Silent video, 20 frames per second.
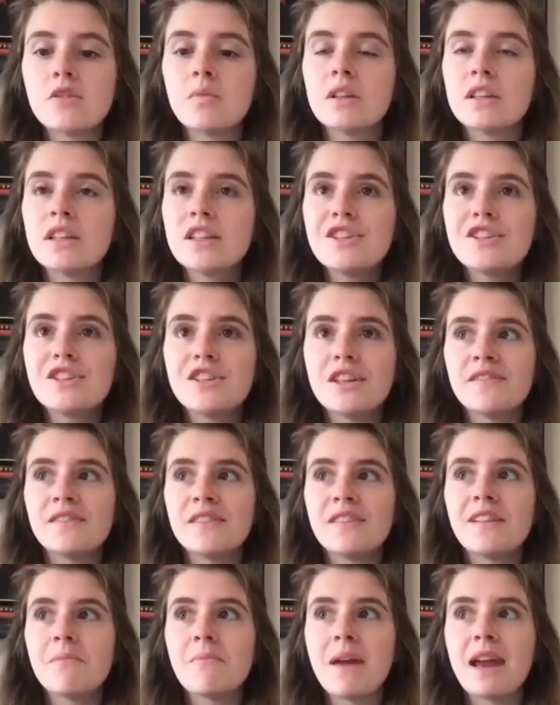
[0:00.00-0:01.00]
So, with the
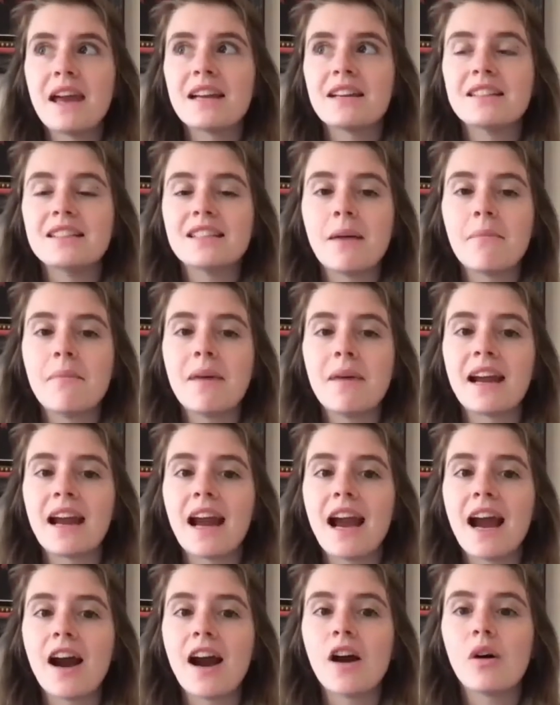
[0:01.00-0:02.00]
shift of the pandemic,
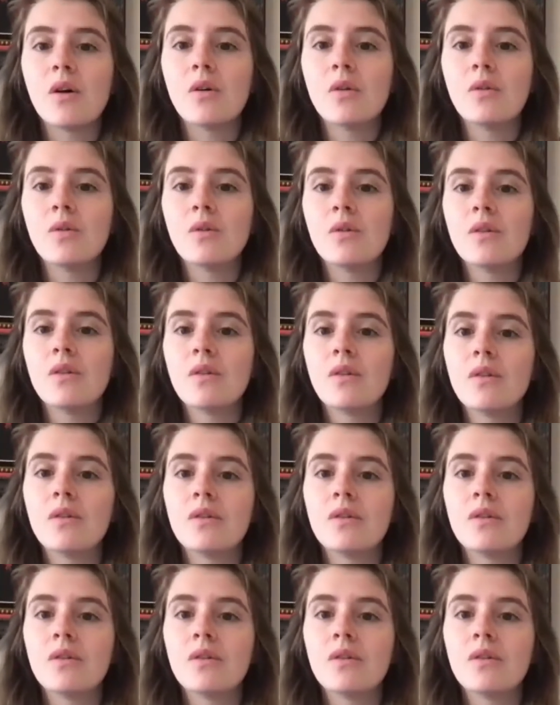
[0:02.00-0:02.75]
how